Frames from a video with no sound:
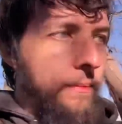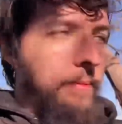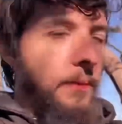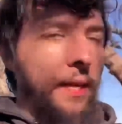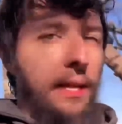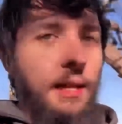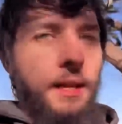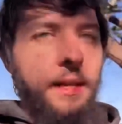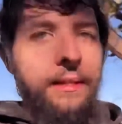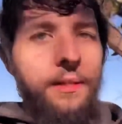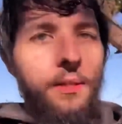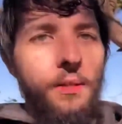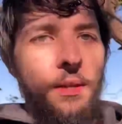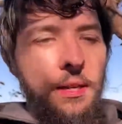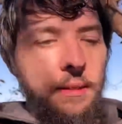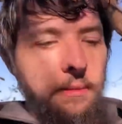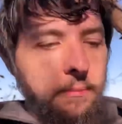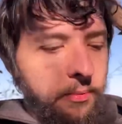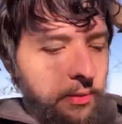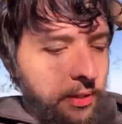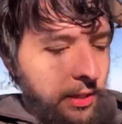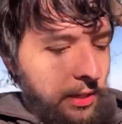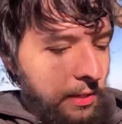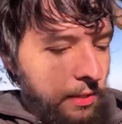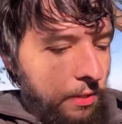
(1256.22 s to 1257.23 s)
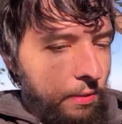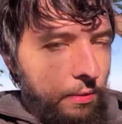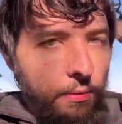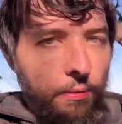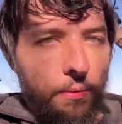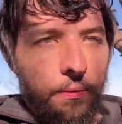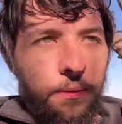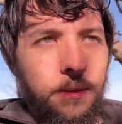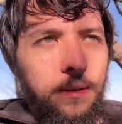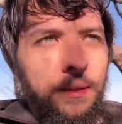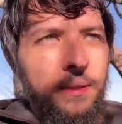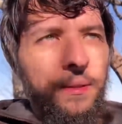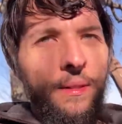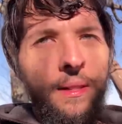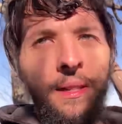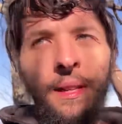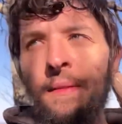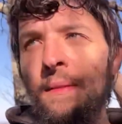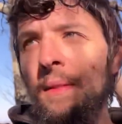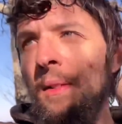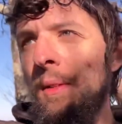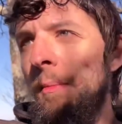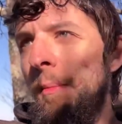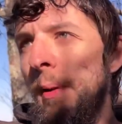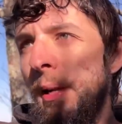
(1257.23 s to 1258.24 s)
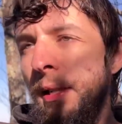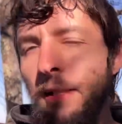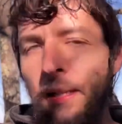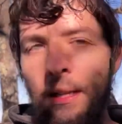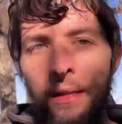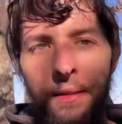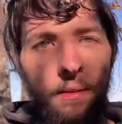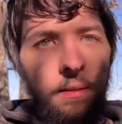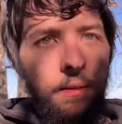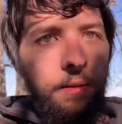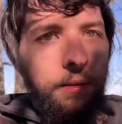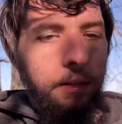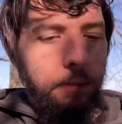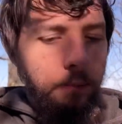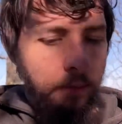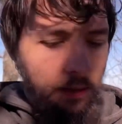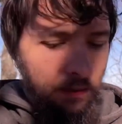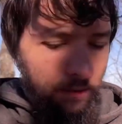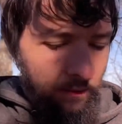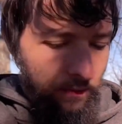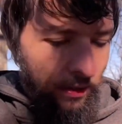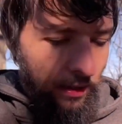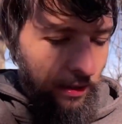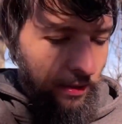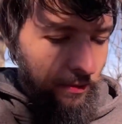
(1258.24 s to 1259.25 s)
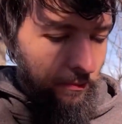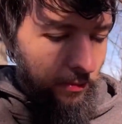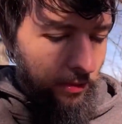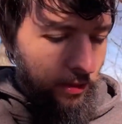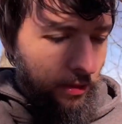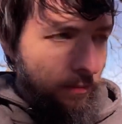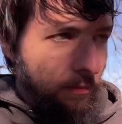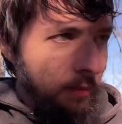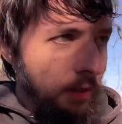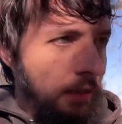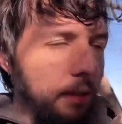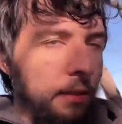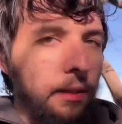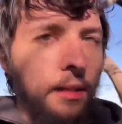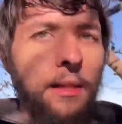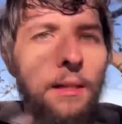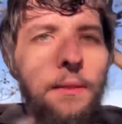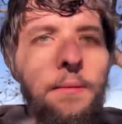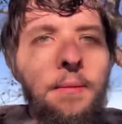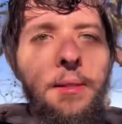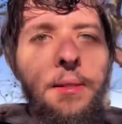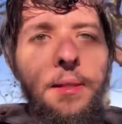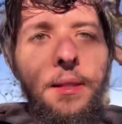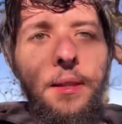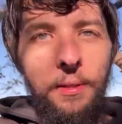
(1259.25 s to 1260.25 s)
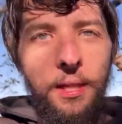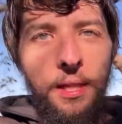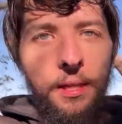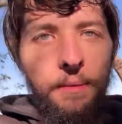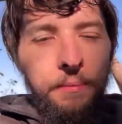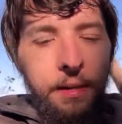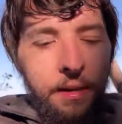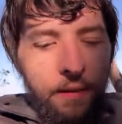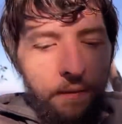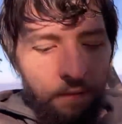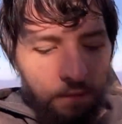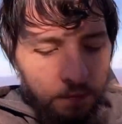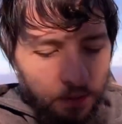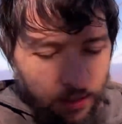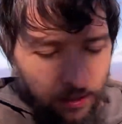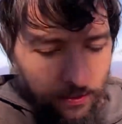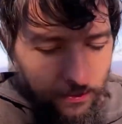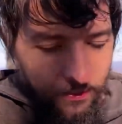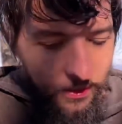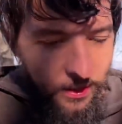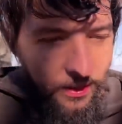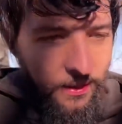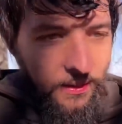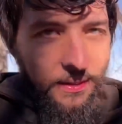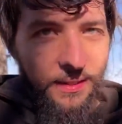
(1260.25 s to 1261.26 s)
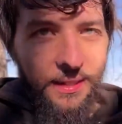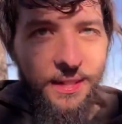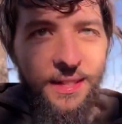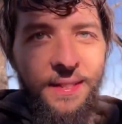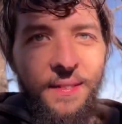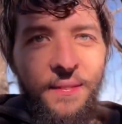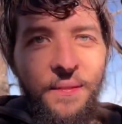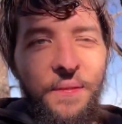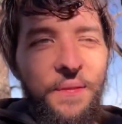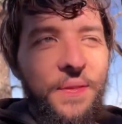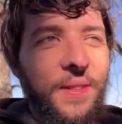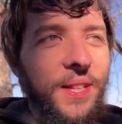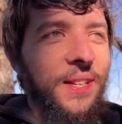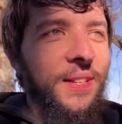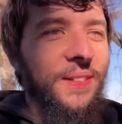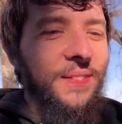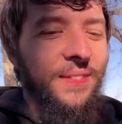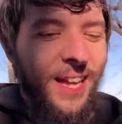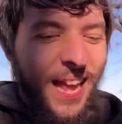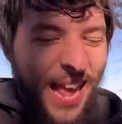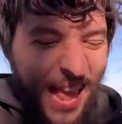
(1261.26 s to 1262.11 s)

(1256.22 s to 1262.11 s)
my hands are getting pretty cold, so I'm gonna have to go back down there to my van, put on my gloves, plug my phone in, and well,